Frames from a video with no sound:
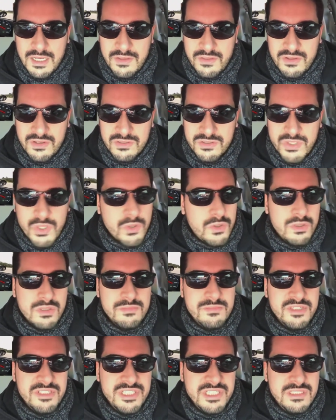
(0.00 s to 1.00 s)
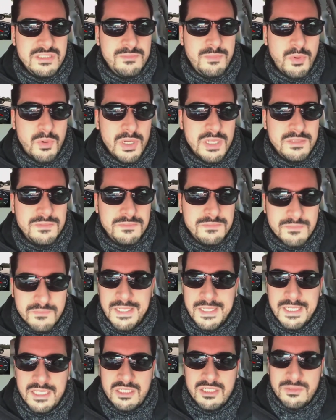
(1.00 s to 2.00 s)
they're totally missing the point.
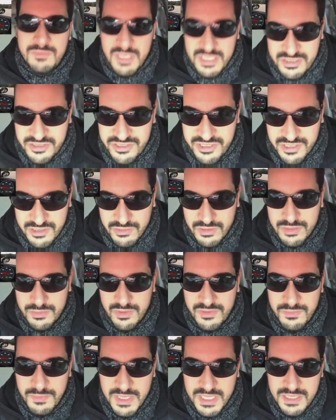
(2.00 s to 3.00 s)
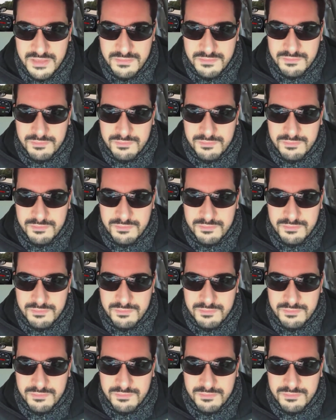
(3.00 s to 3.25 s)
You may disagree with me,